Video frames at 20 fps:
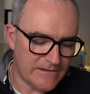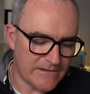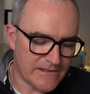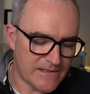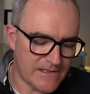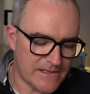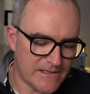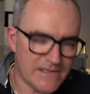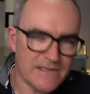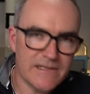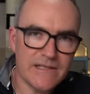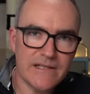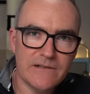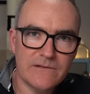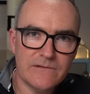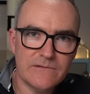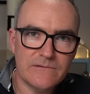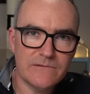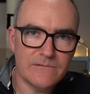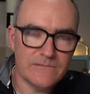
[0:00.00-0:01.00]

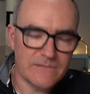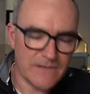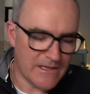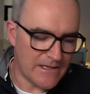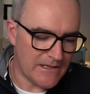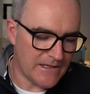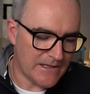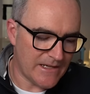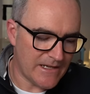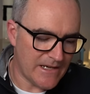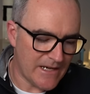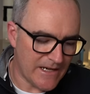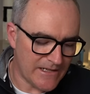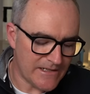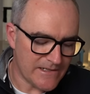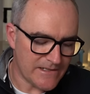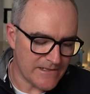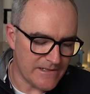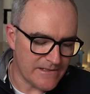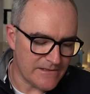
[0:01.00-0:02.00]
steel
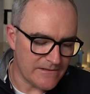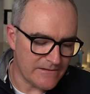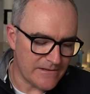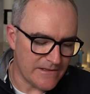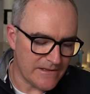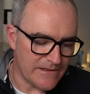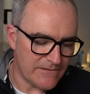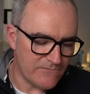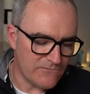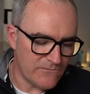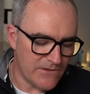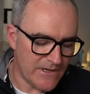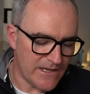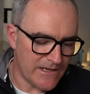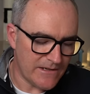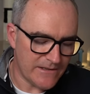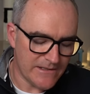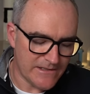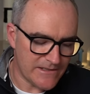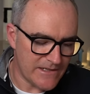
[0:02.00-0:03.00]
case design,
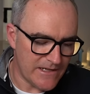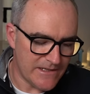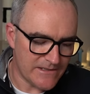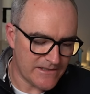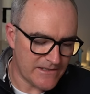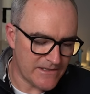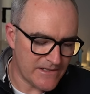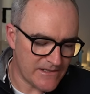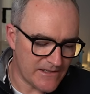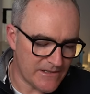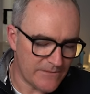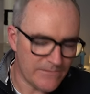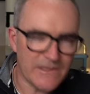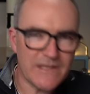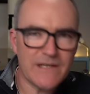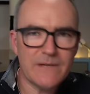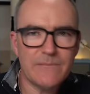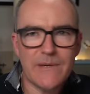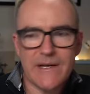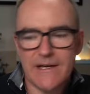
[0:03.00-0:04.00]
it's just
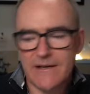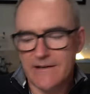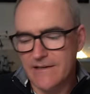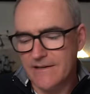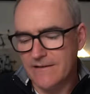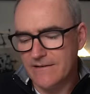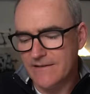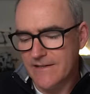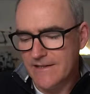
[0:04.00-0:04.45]
something about it.